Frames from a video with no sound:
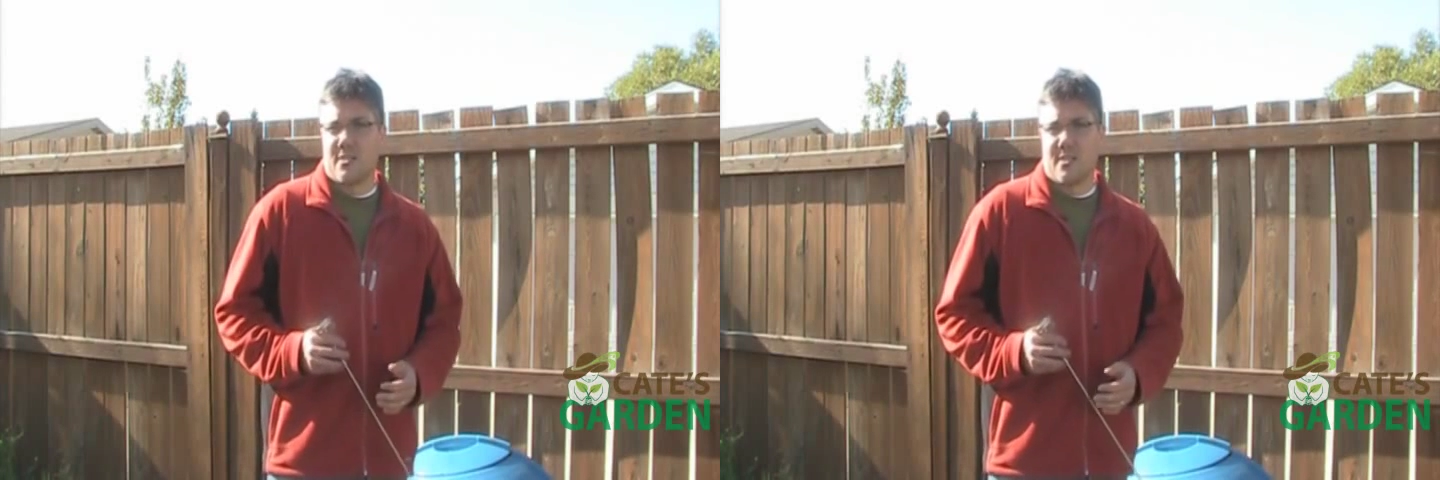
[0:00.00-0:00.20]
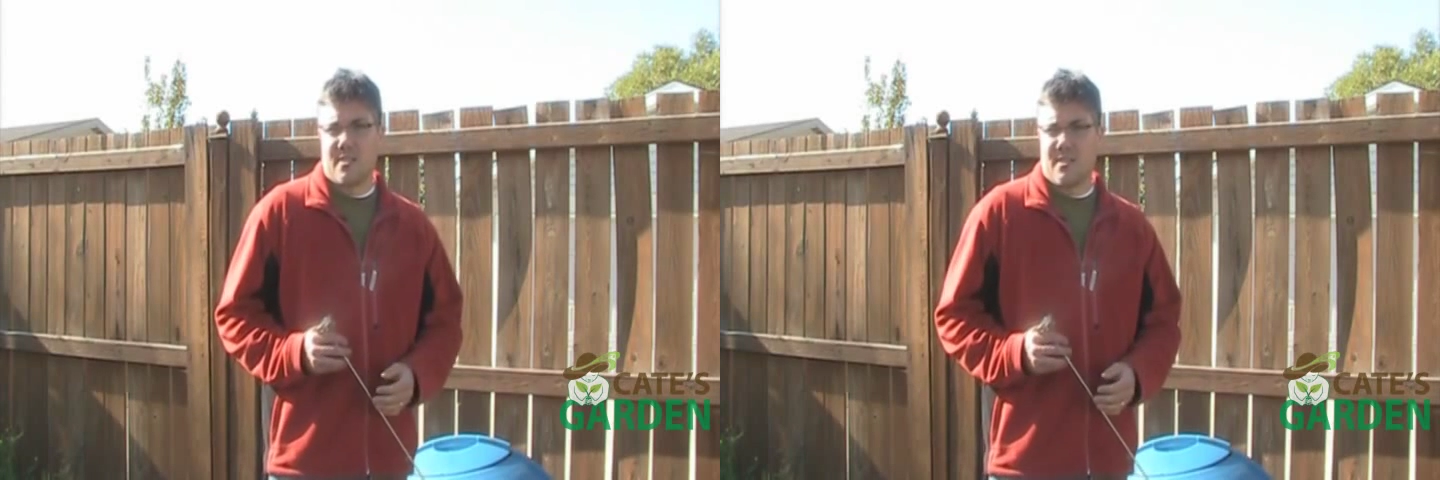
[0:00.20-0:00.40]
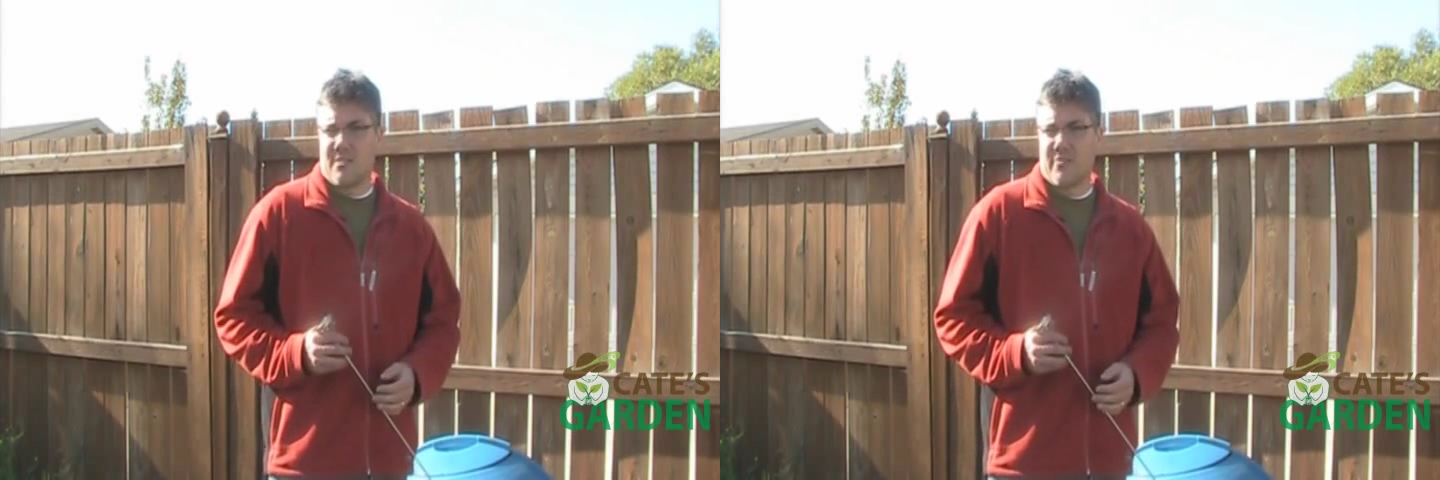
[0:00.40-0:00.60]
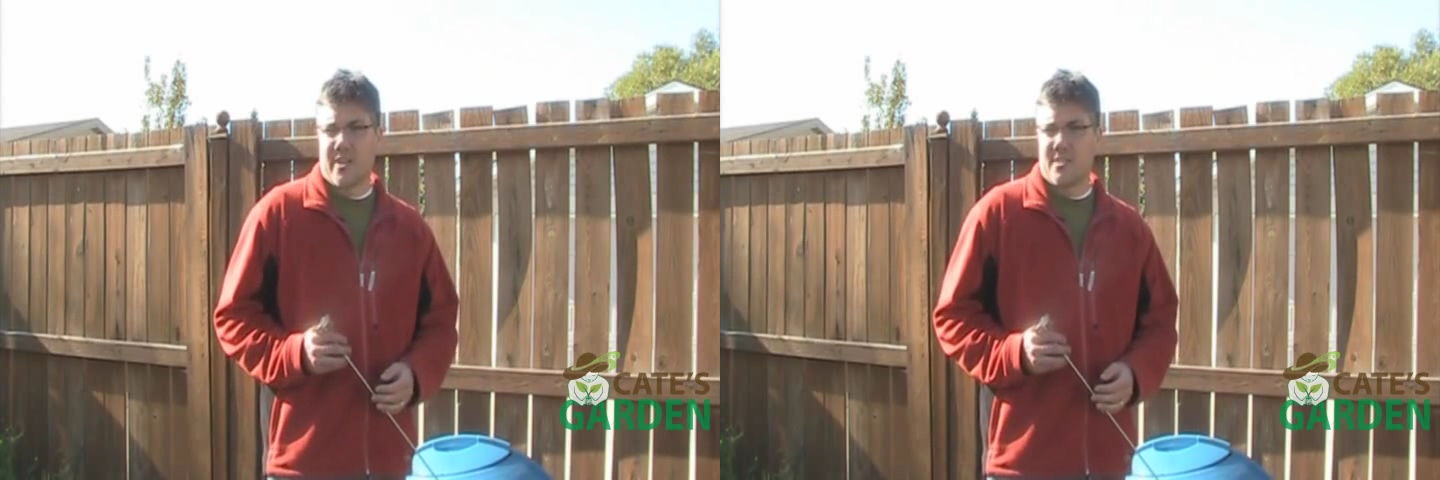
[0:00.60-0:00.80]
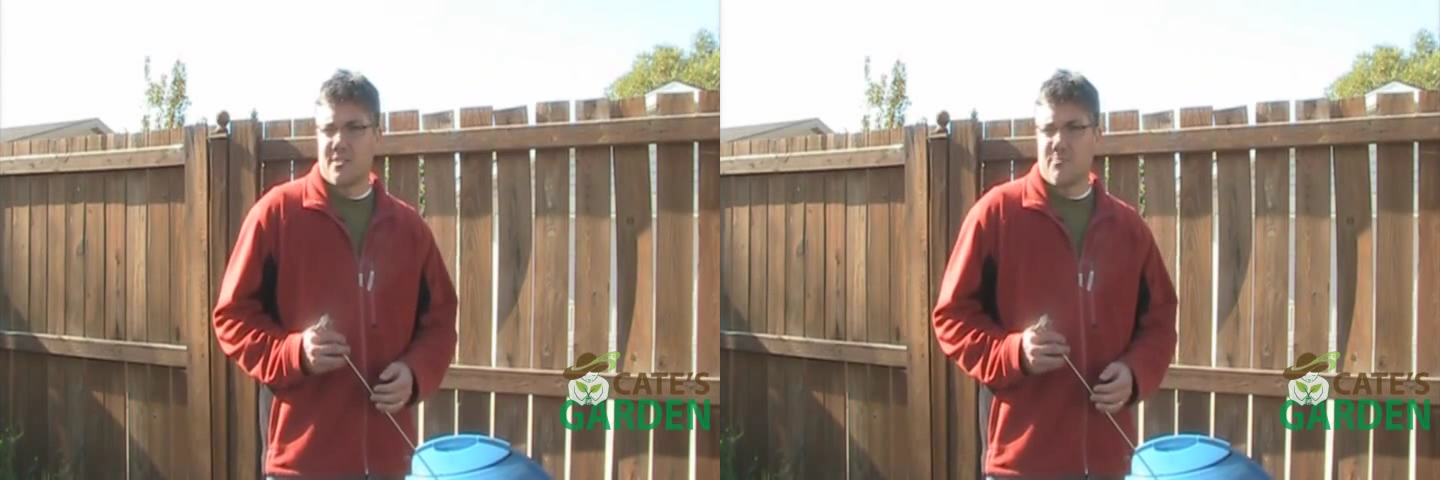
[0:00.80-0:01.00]
to
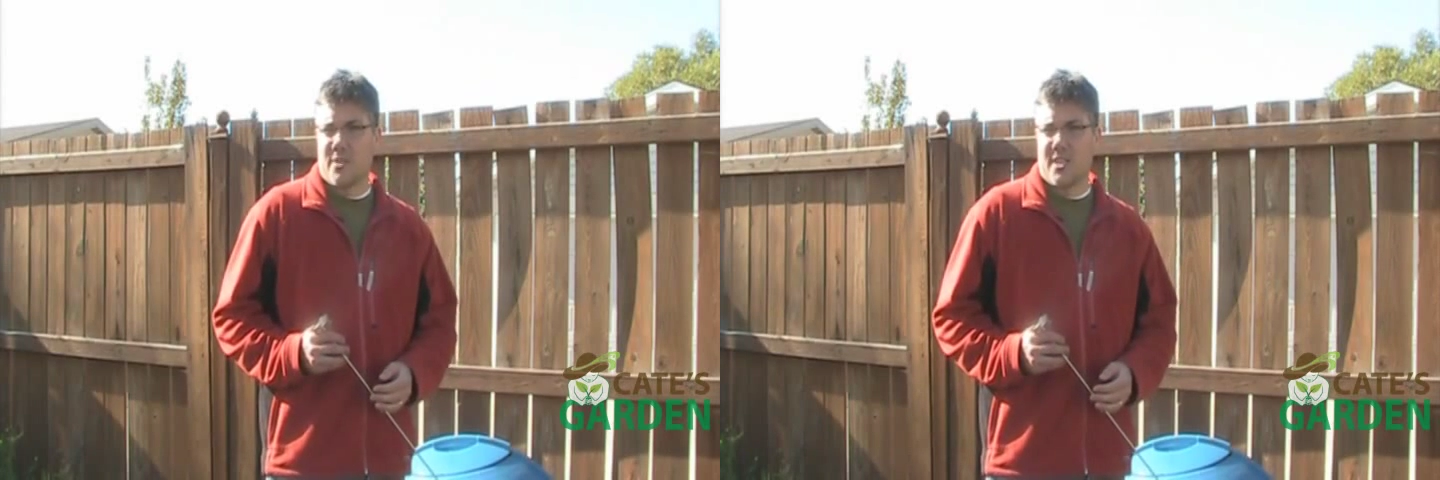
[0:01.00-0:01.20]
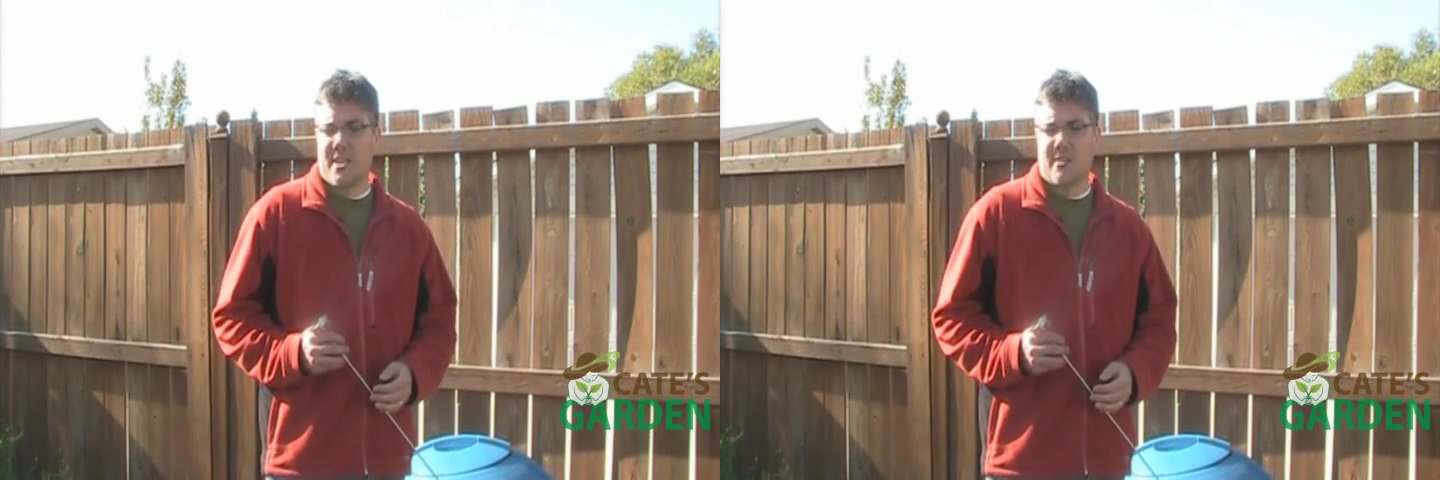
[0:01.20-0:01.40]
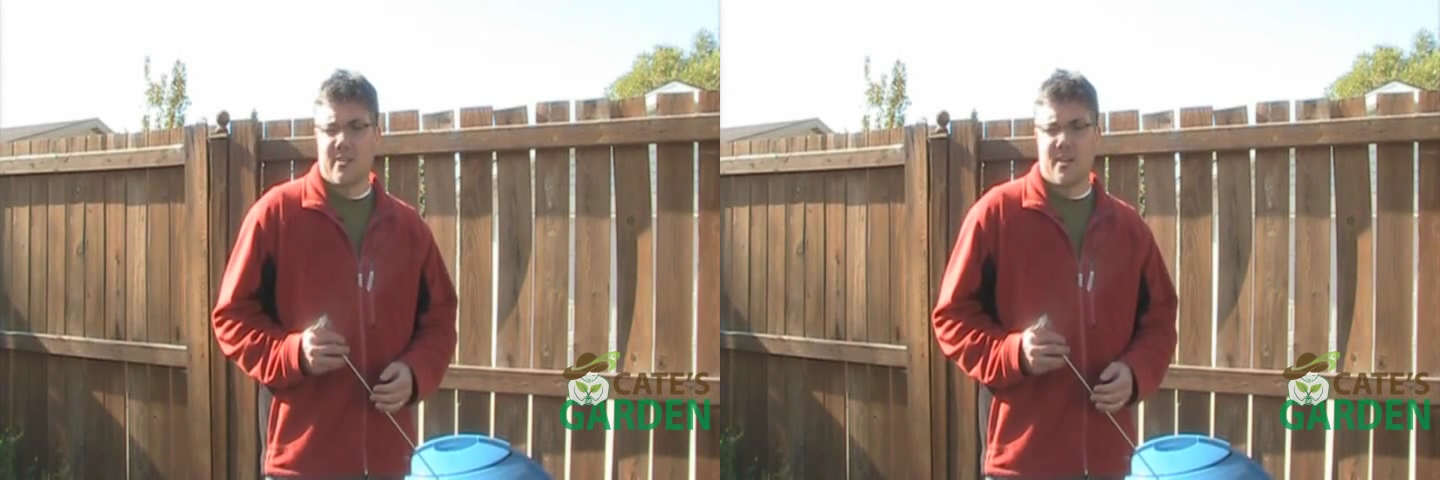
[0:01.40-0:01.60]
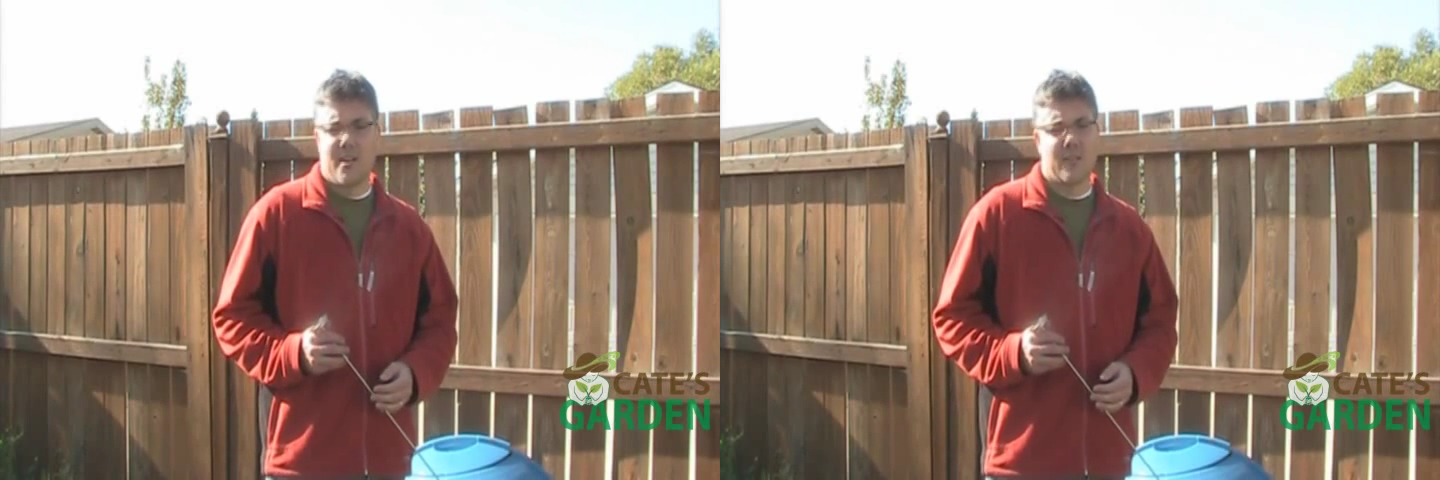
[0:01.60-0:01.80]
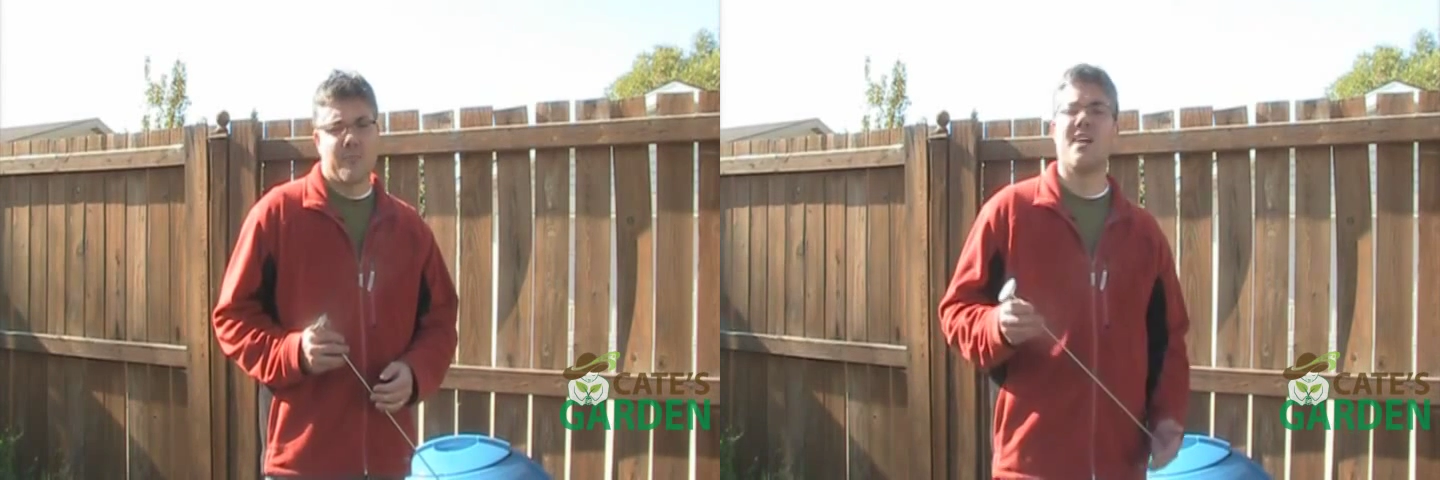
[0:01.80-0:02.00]
be laid on your
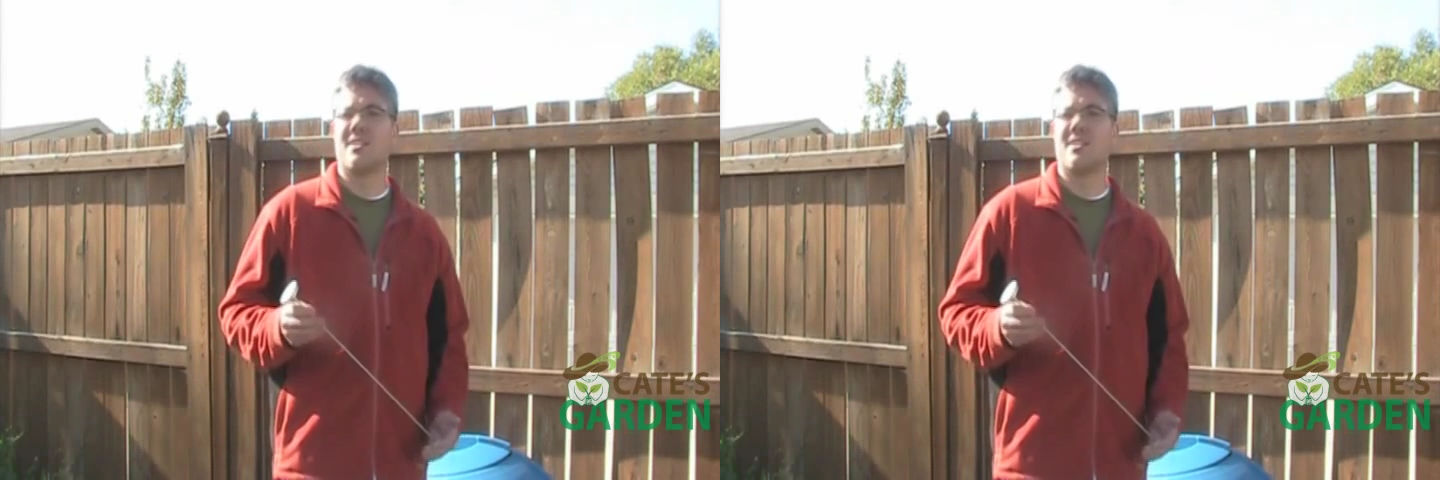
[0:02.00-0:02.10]
garden.